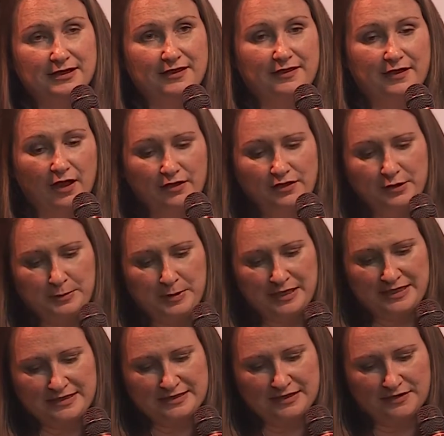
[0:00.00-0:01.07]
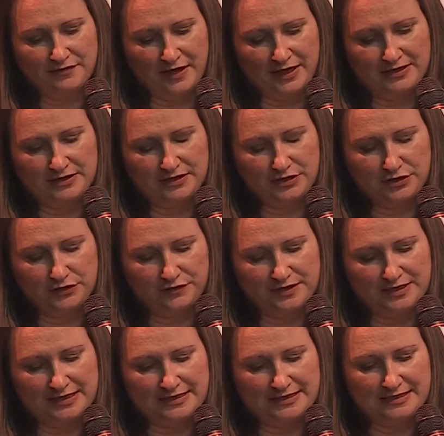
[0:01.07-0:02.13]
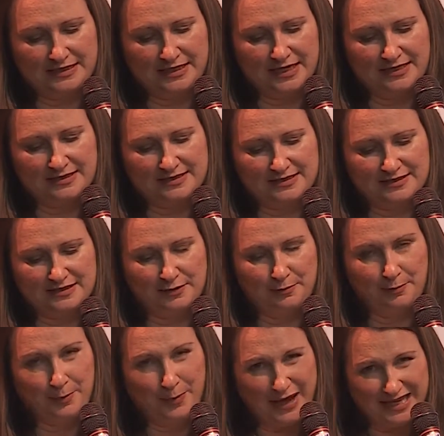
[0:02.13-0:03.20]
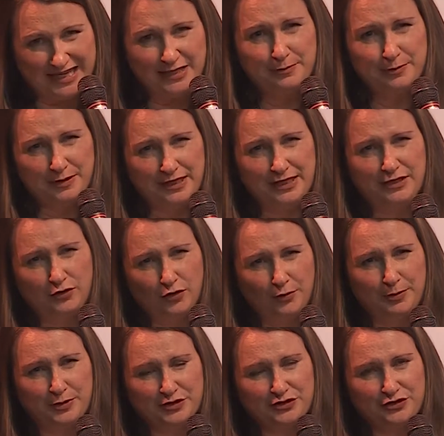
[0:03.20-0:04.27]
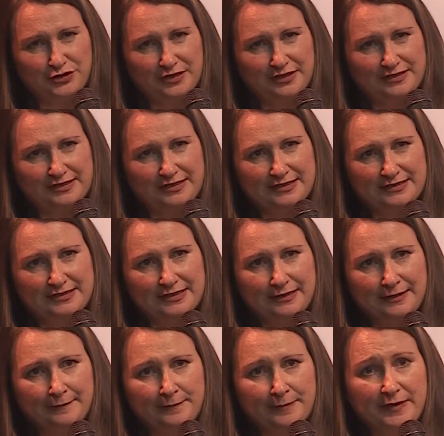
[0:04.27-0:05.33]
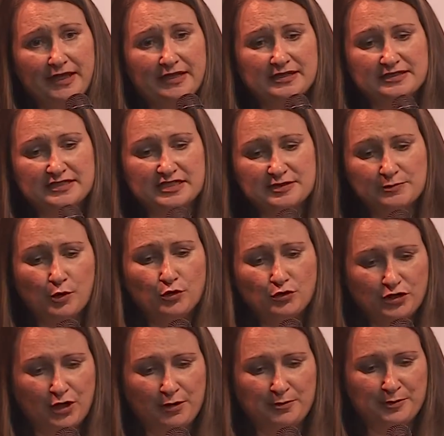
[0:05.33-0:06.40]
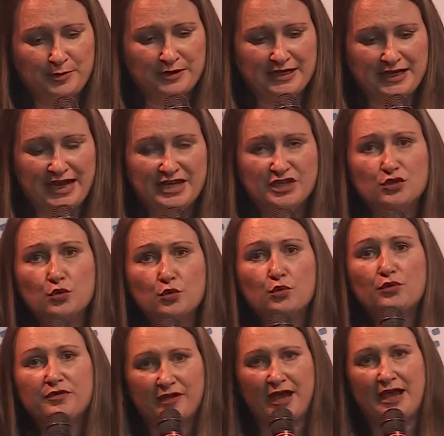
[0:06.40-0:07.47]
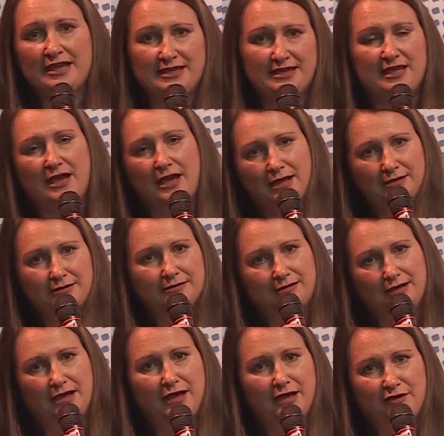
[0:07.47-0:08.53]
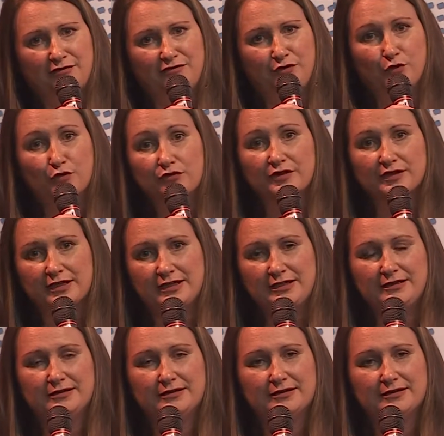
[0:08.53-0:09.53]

The other biggest advantage of CCS is the pipeline opportunities. And as a small company, I know that I can't have overnight